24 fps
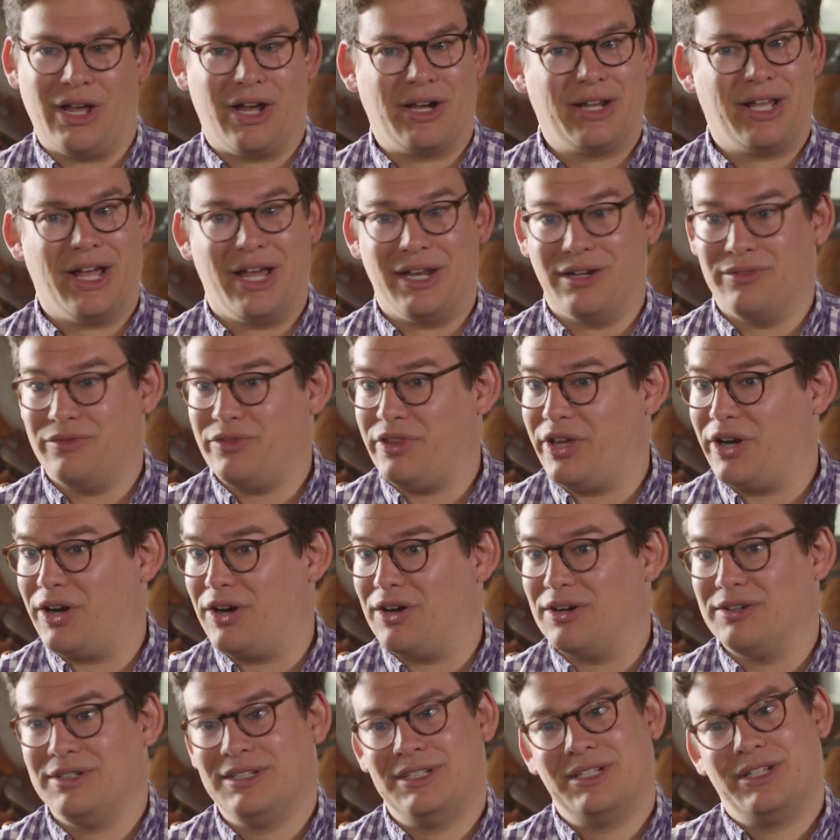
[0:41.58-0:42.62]
on kind of their
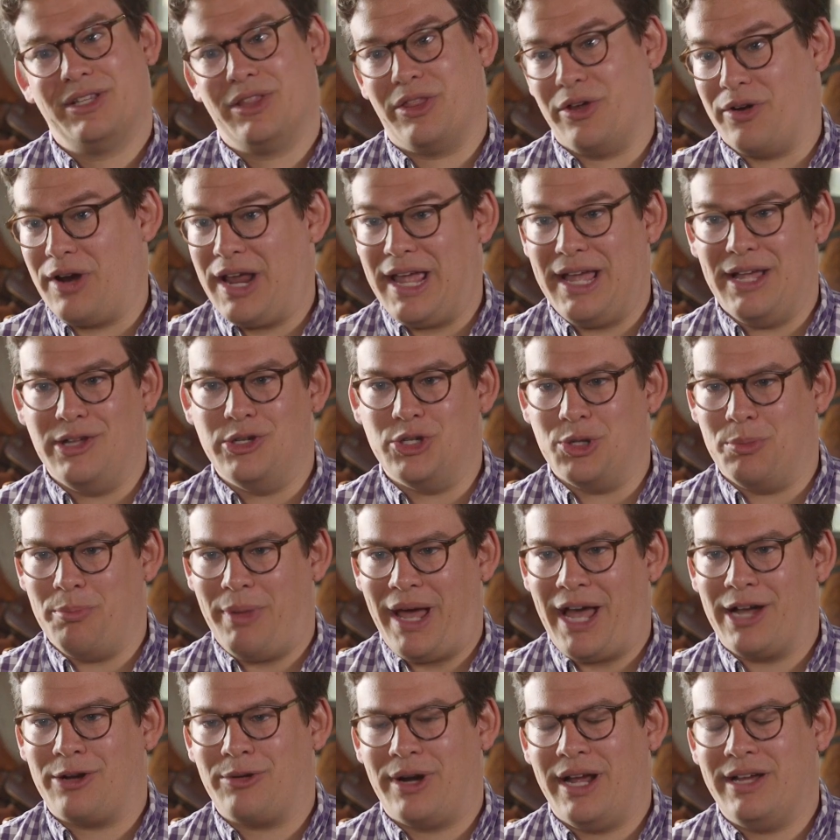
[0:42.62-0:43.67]
age and
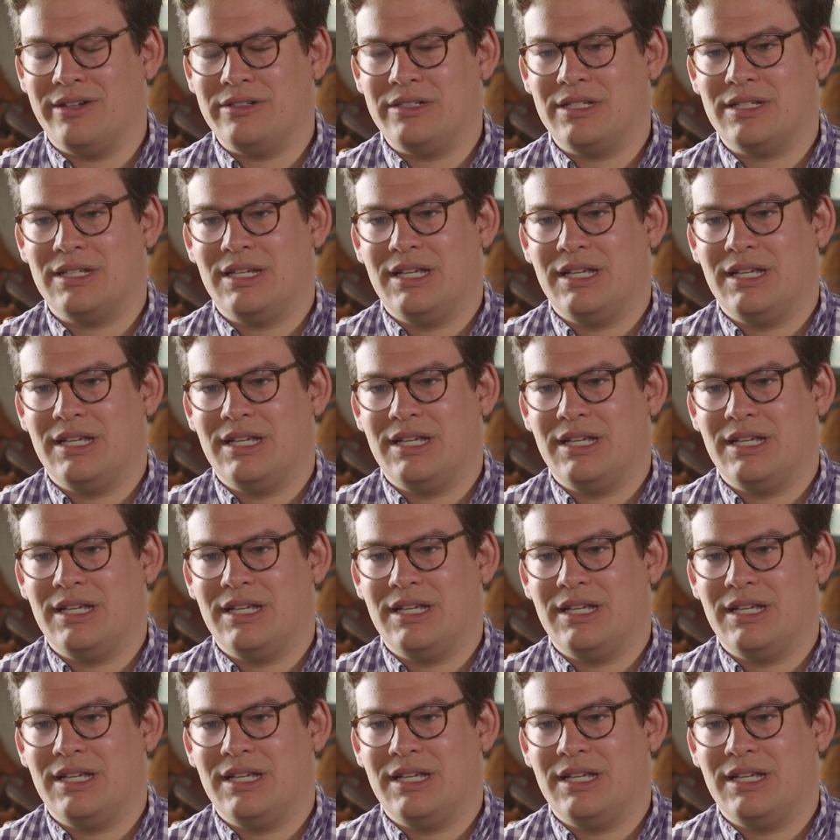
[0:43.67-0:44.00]
background.